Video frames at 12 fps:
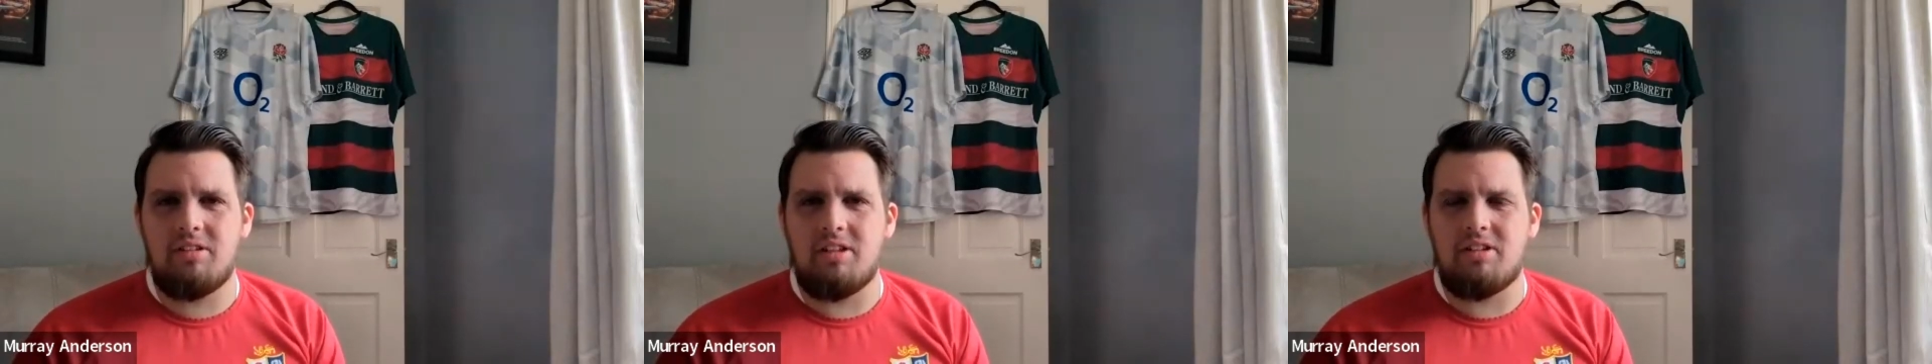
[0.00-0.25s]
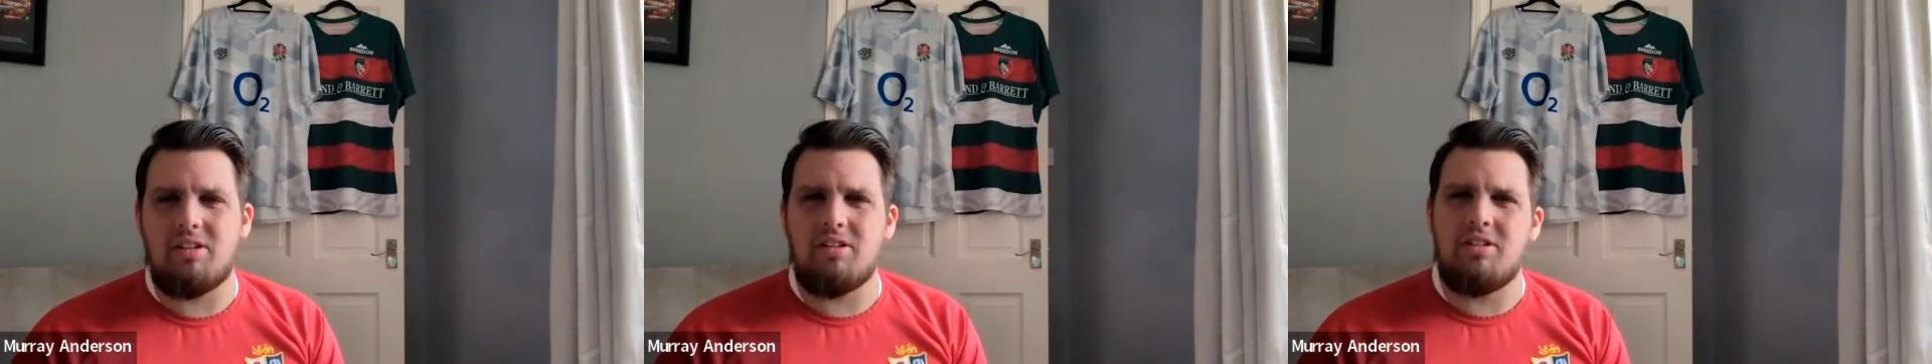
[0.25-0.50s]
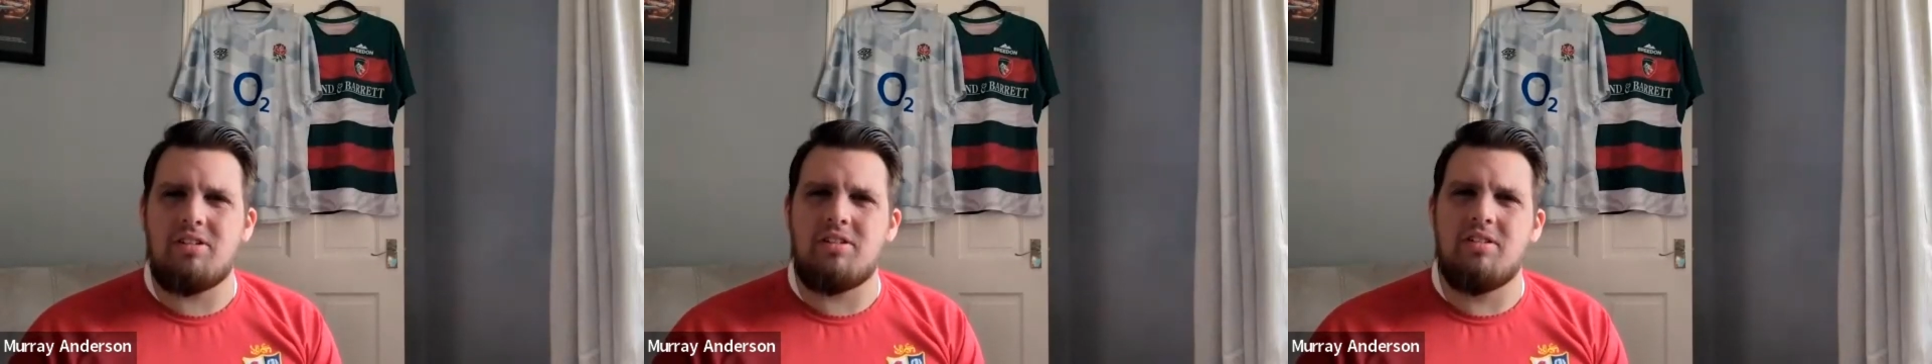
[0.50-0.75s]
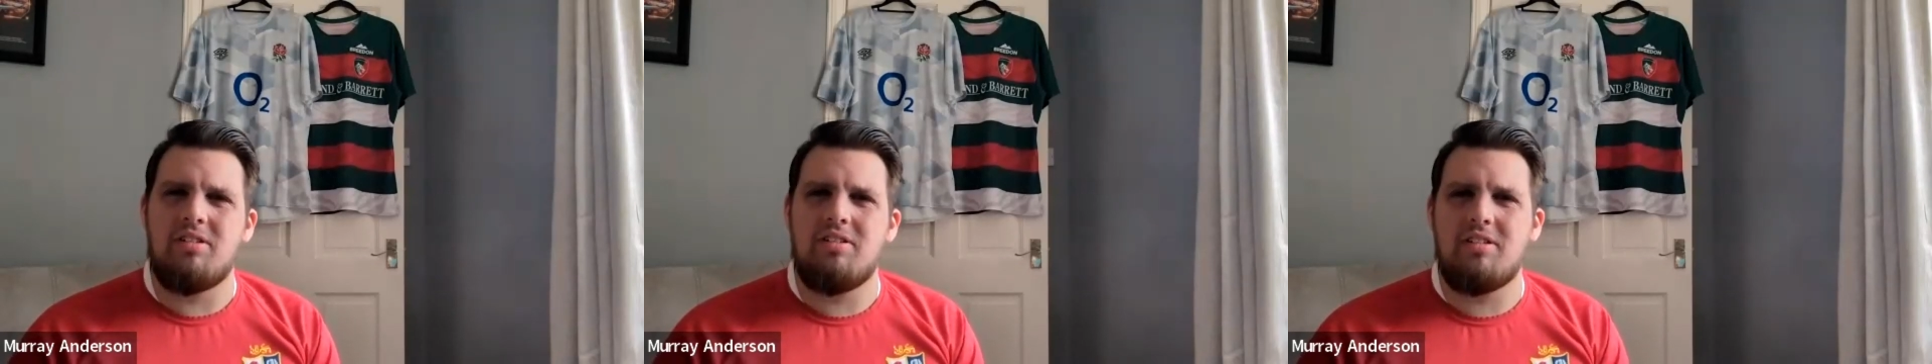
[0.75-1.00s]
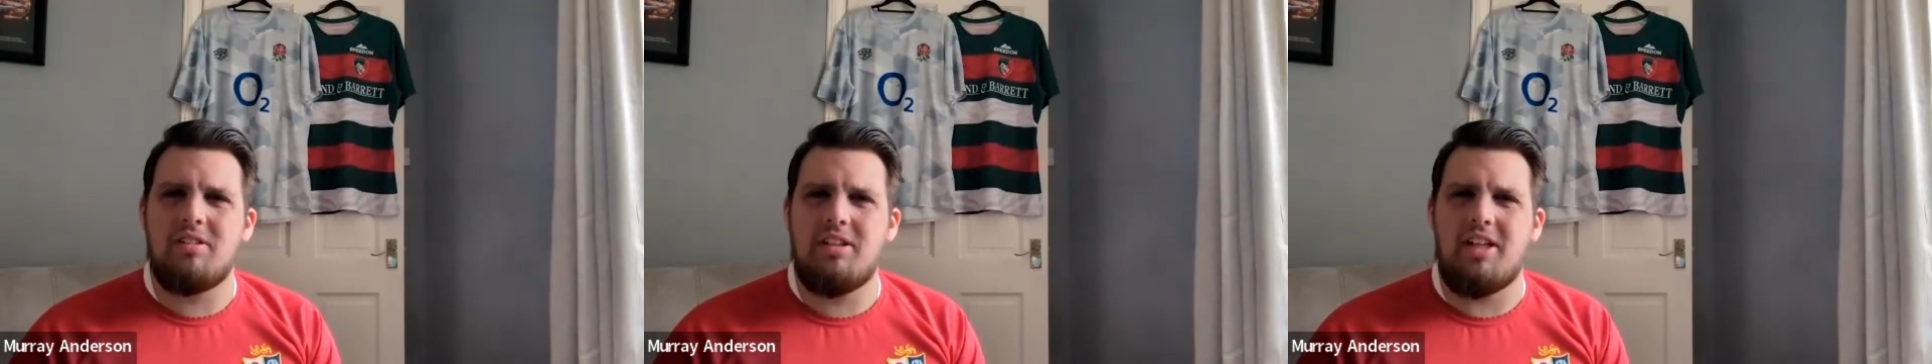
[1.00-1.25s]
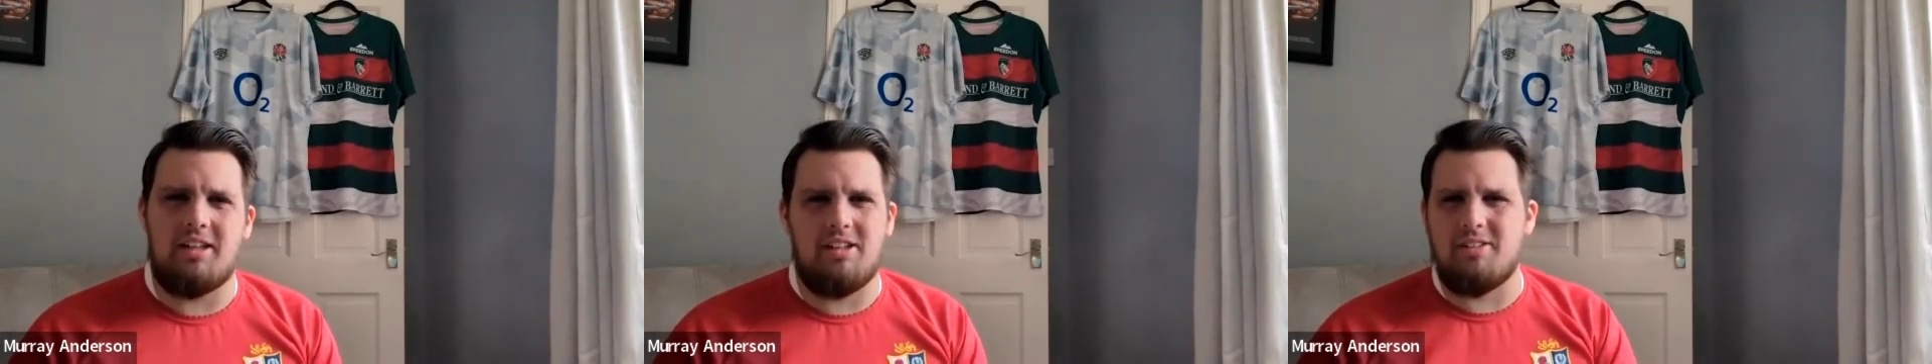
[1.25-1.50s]
I don't know.
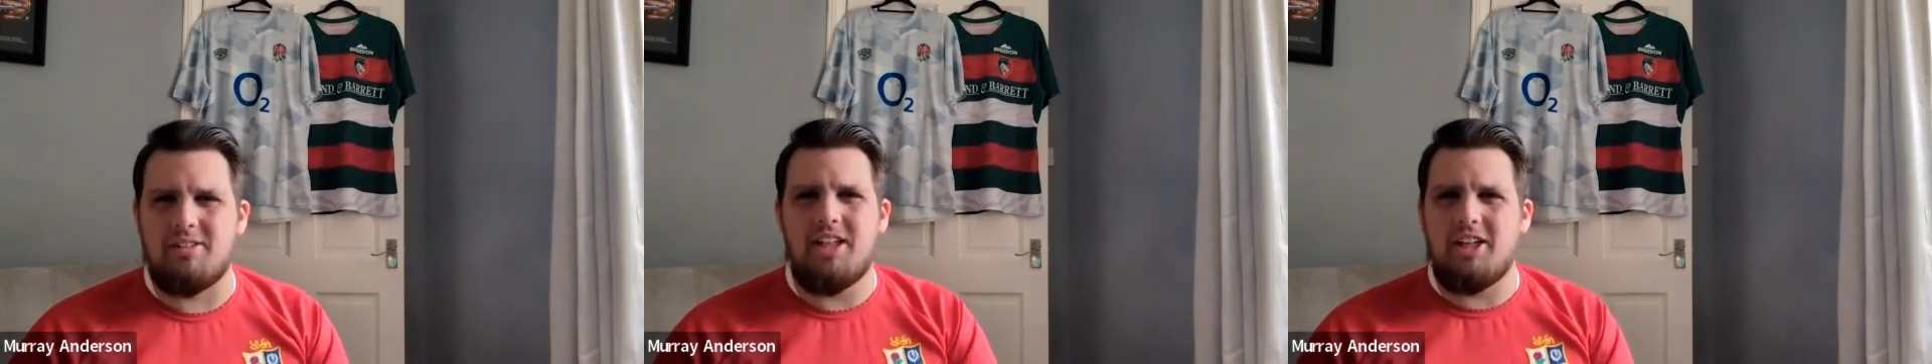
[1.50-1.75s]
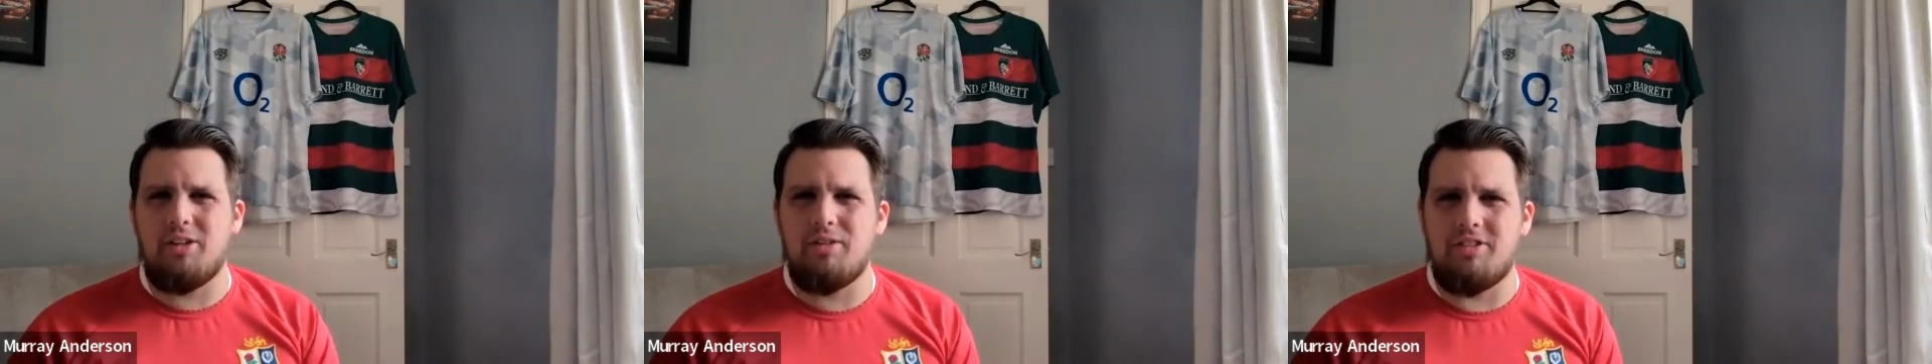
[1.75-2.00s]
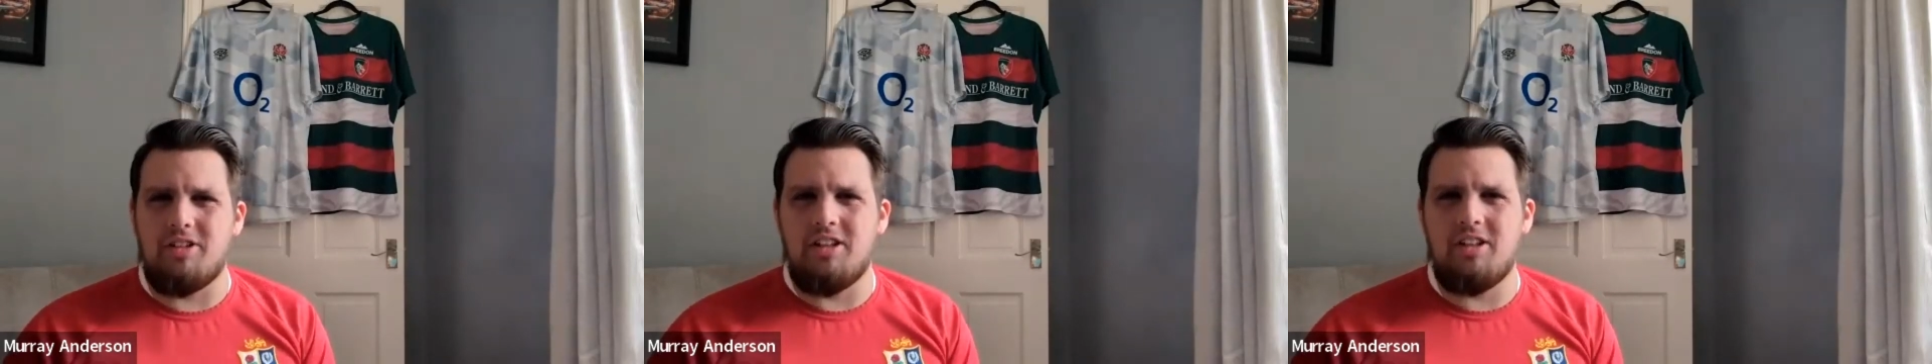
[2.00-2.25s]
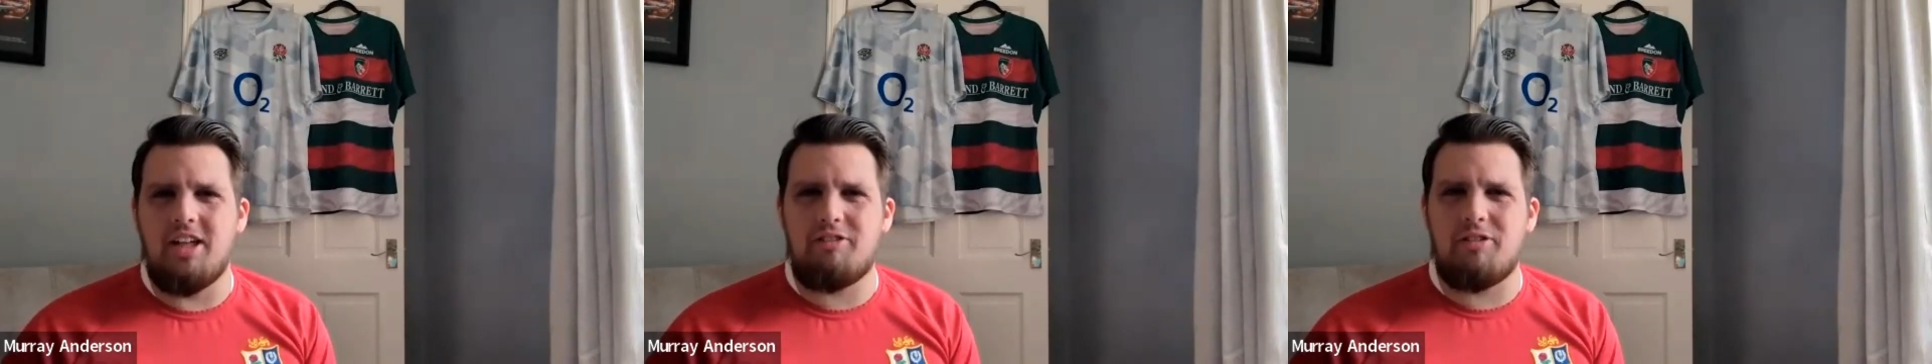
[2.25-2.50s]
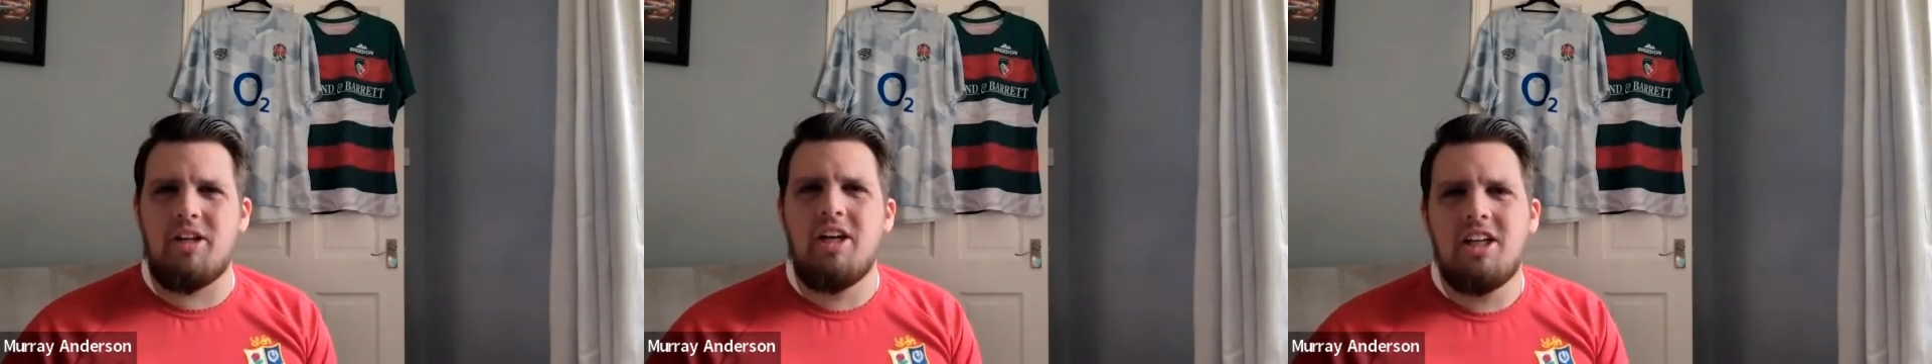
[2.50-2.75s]
Yeah, no, yeah, go for it.